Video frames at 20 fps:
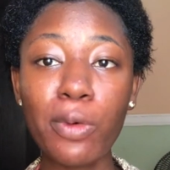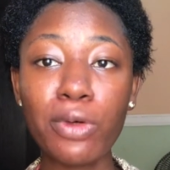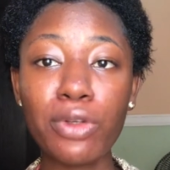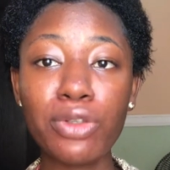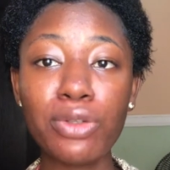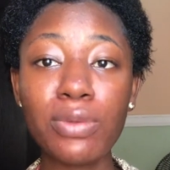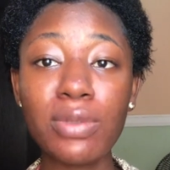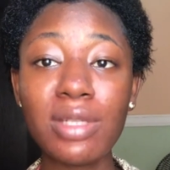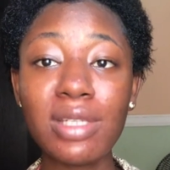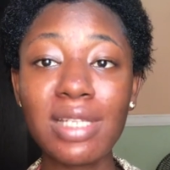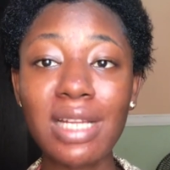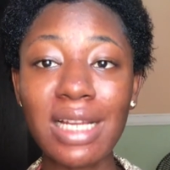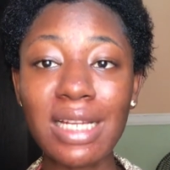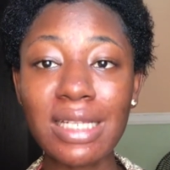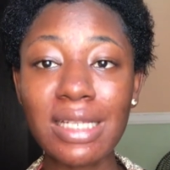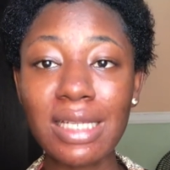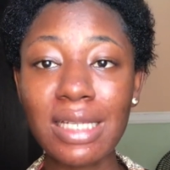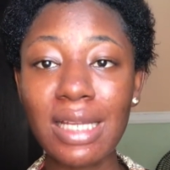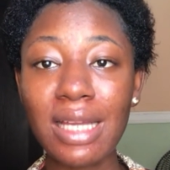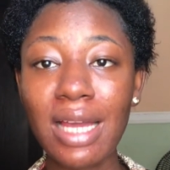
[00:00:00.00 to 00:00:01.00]
was using
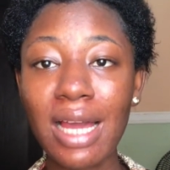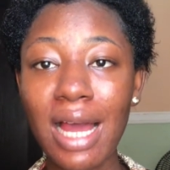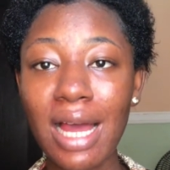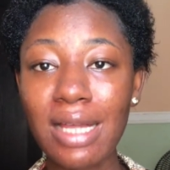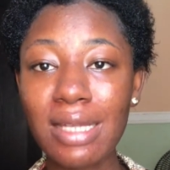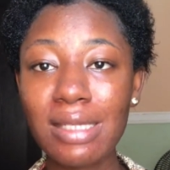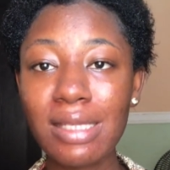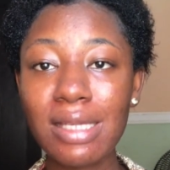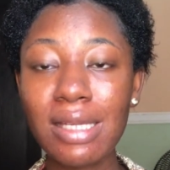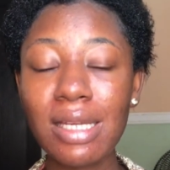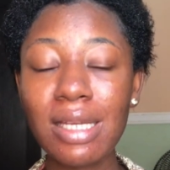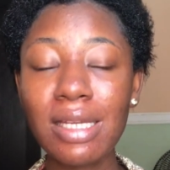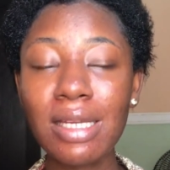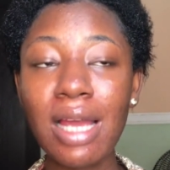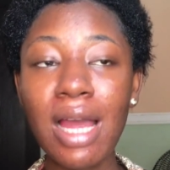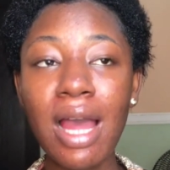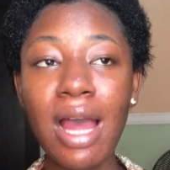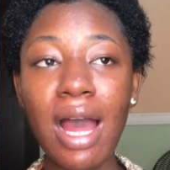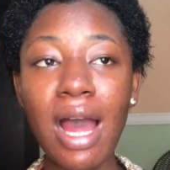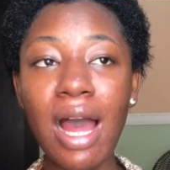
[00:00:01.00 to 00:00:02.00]
salicylic acid,
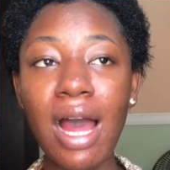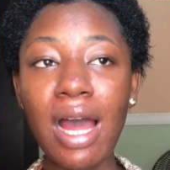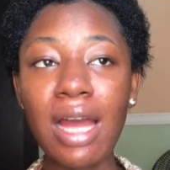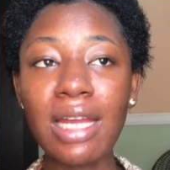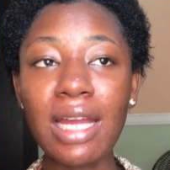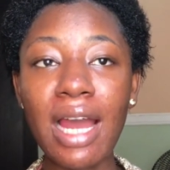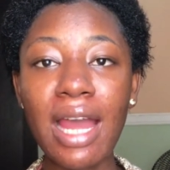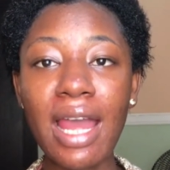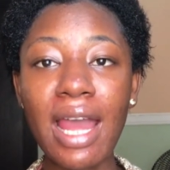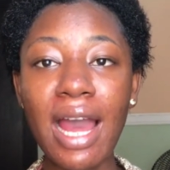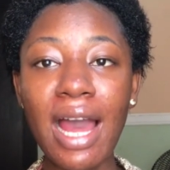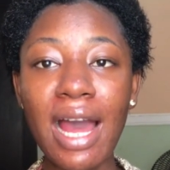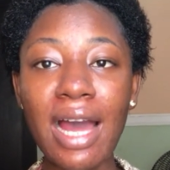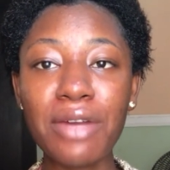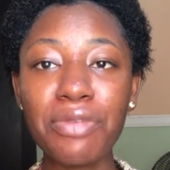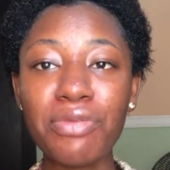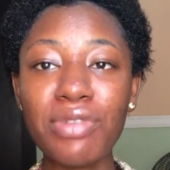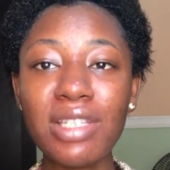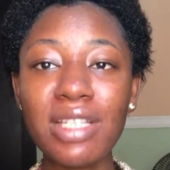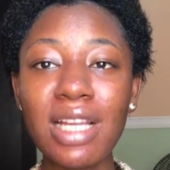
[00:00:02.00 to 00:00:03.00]
and I
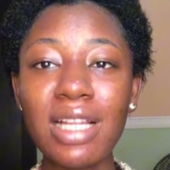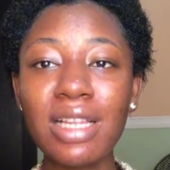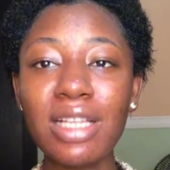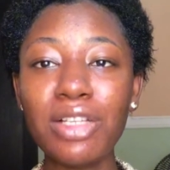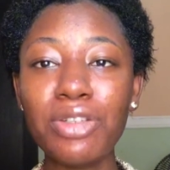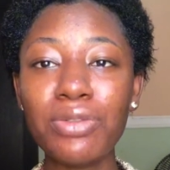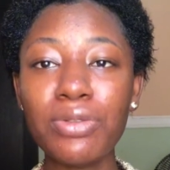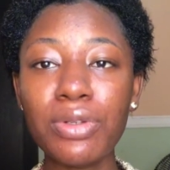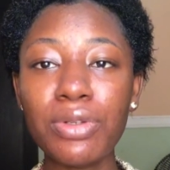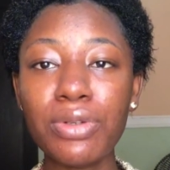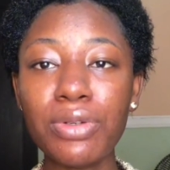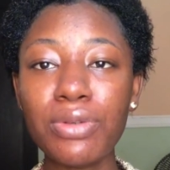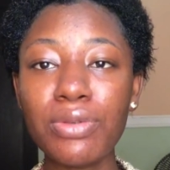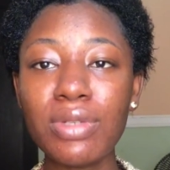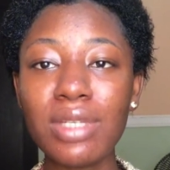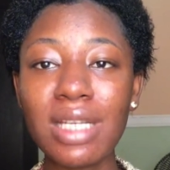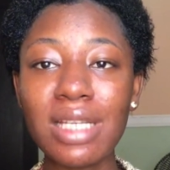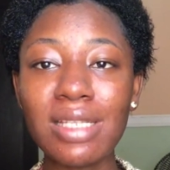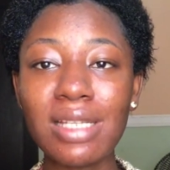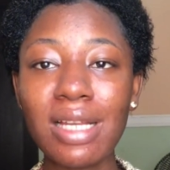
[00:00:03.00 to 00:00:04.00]
had recently
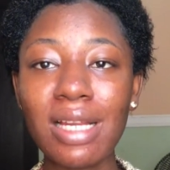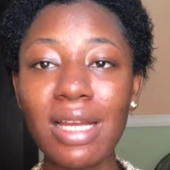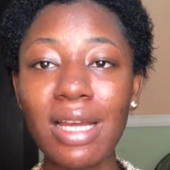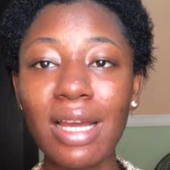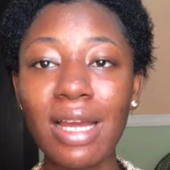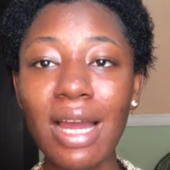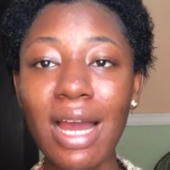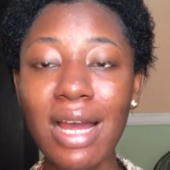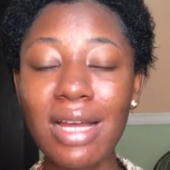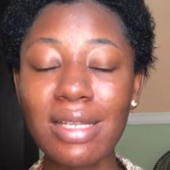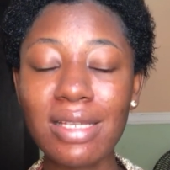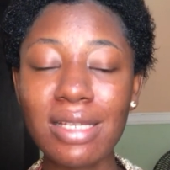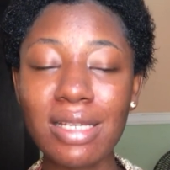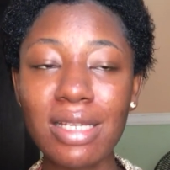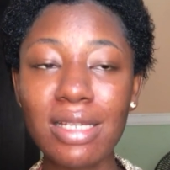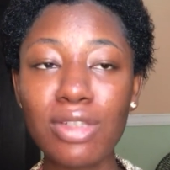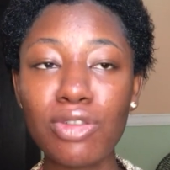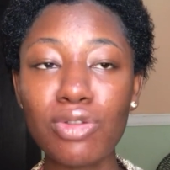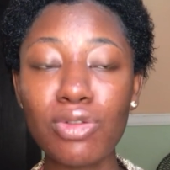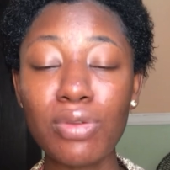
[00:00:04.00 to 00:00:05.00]
introduced azelaic
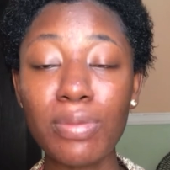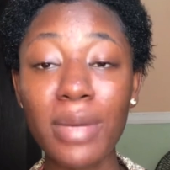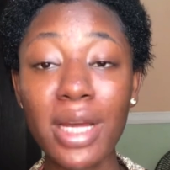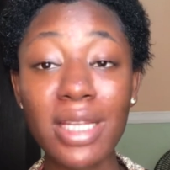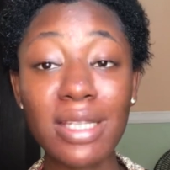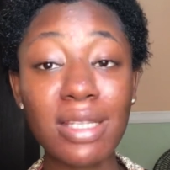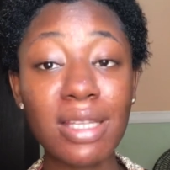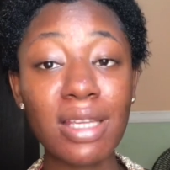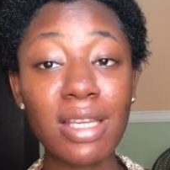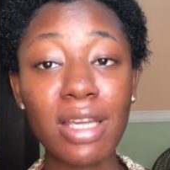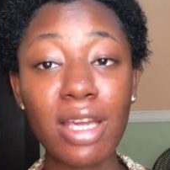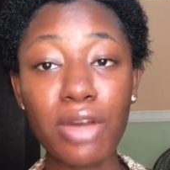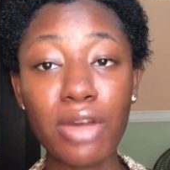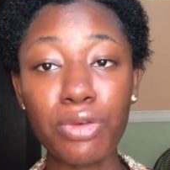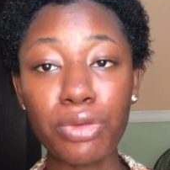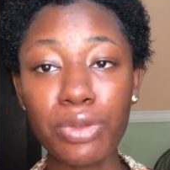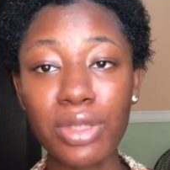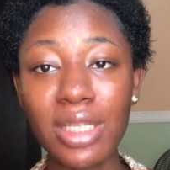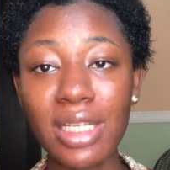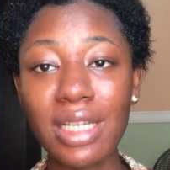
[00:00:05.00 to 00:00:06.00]
acid to my skincare
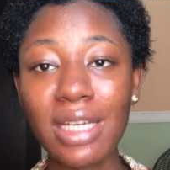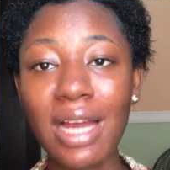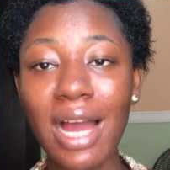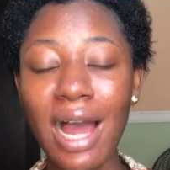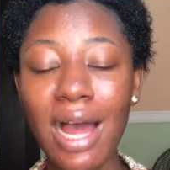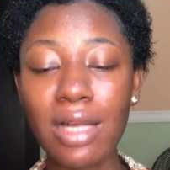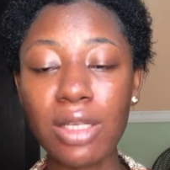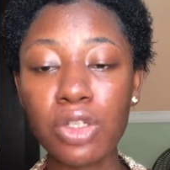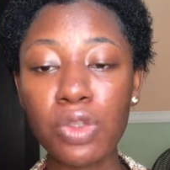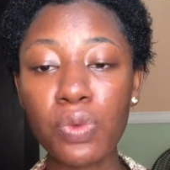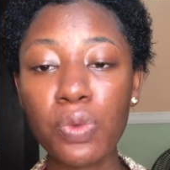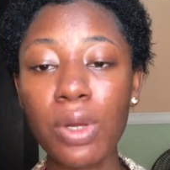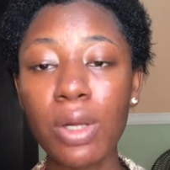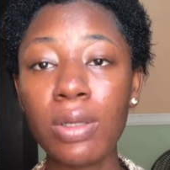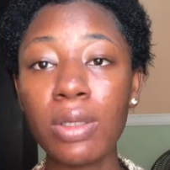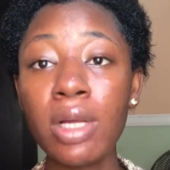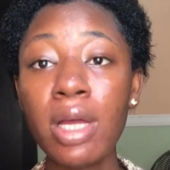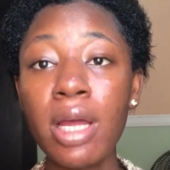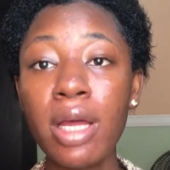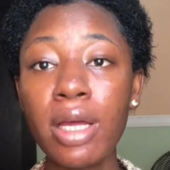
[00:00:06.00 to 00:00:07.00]
routine as
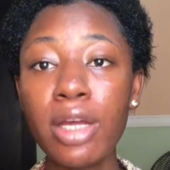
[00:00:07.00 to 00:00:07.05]
well.